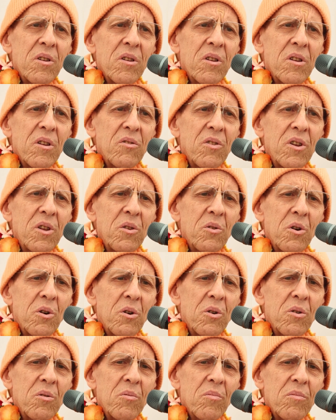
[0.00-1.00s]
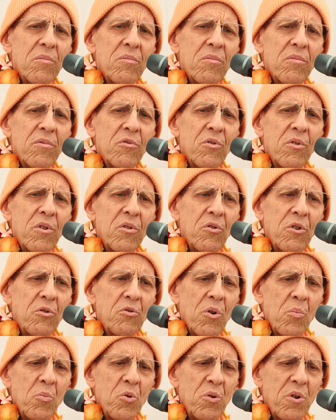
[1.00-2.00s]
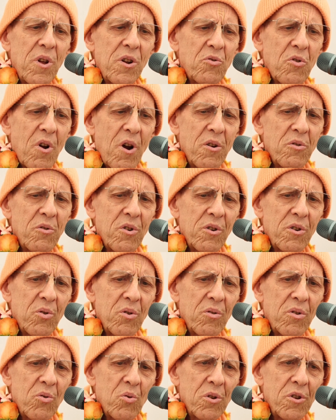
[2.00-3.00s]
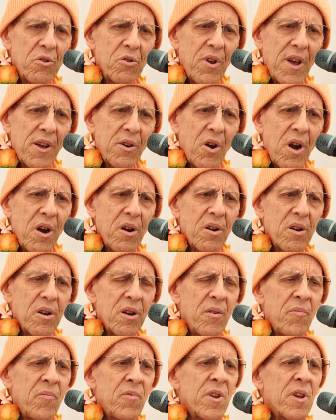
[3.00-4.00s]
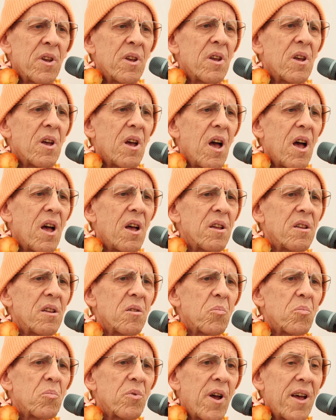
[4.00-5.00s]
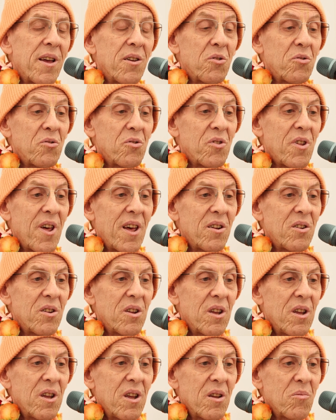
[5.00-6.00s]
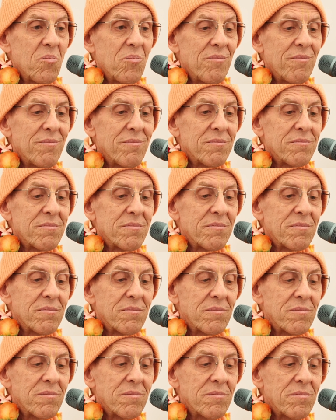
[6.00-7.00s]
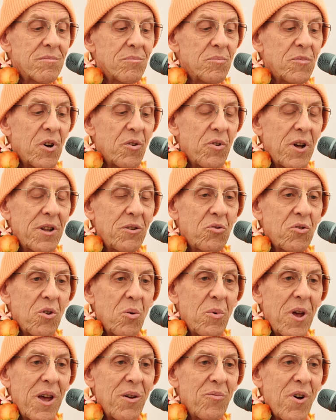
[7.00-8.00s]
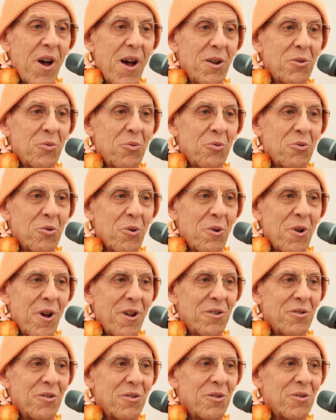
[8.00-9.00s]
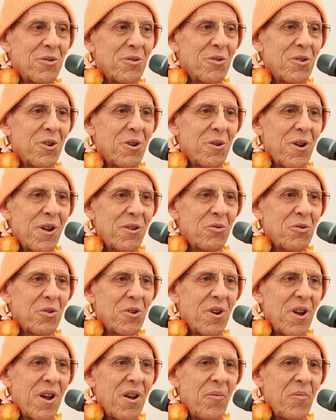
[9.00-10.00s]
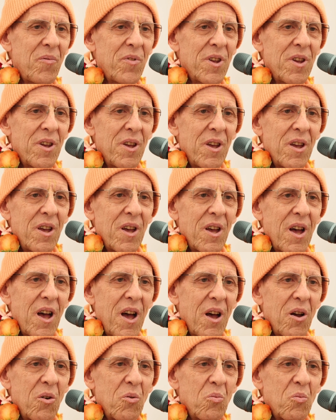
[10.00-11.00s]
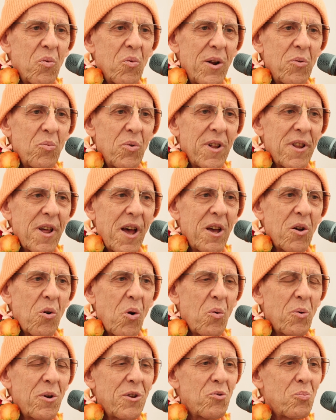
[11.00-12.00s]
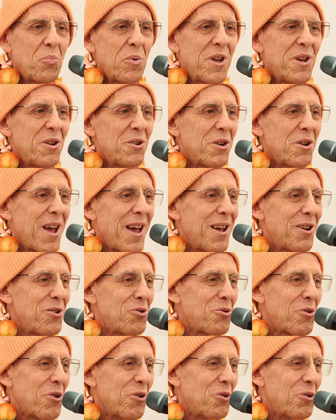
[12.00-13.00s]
It's either, is it Jamunacharya Kulashekar prays that Bhavantame Bhanucharan Nirantara. When will I always be engaged in